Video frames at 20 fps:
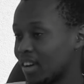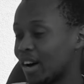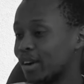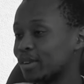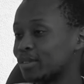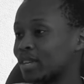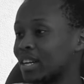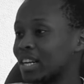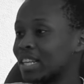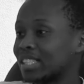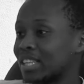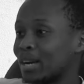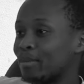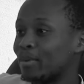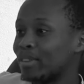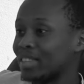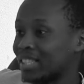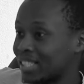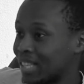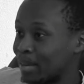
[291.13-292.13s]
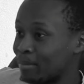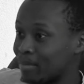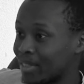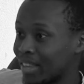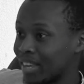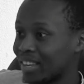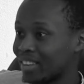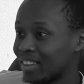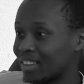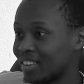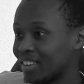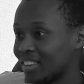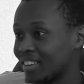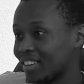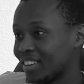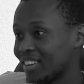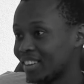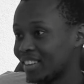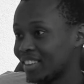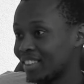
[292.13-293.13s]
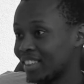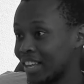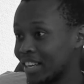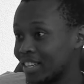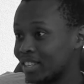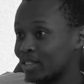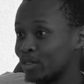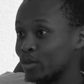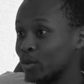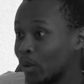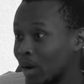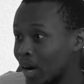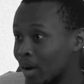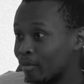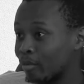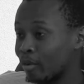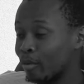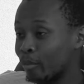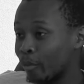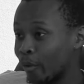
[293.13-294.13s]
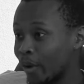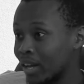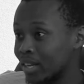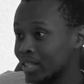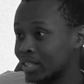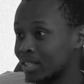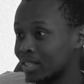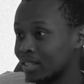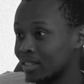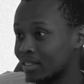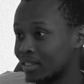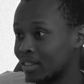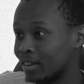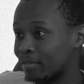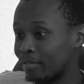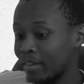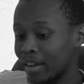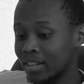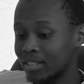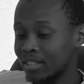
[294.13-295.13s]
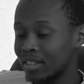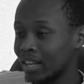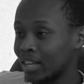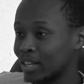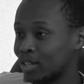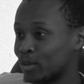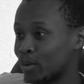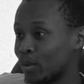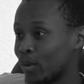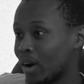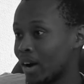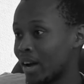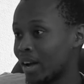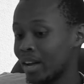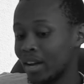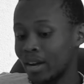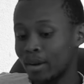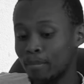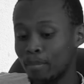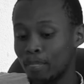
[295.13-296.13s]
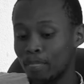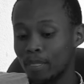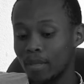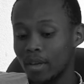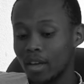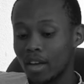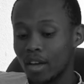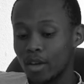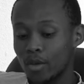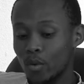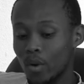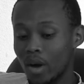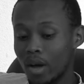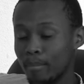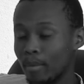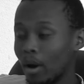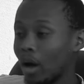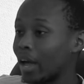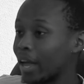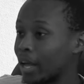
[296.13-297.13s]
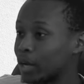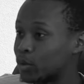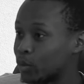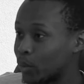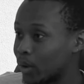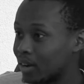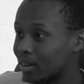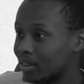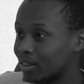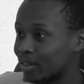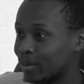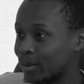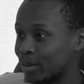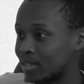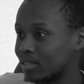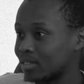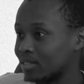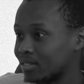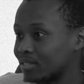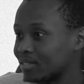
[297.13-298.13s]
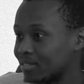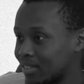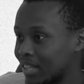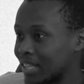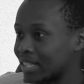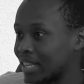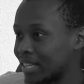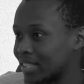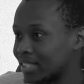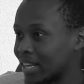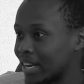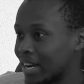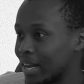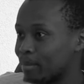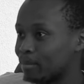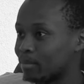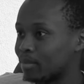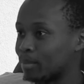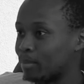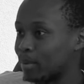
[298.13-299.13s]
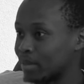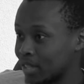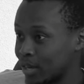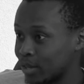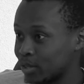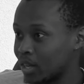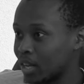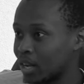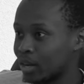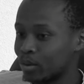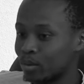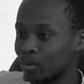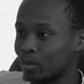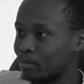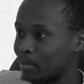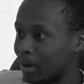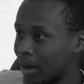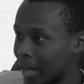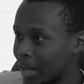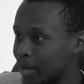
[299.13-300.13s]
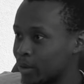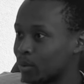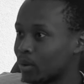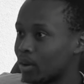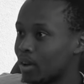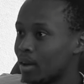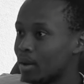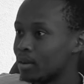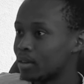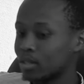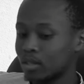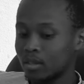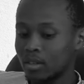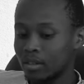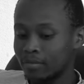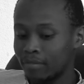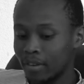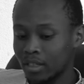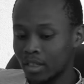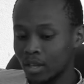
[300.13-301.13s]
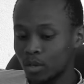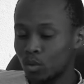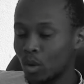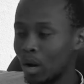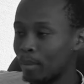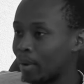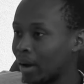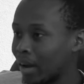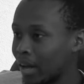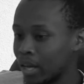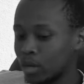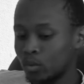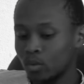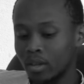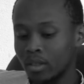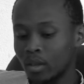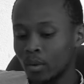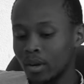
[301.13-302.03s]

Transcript: I was telling someone the same thing, that you come from royalty. The fact that you are a Machedu, because that's her surname, the person I said in your Machedu. So the fact that you are Machedu, right?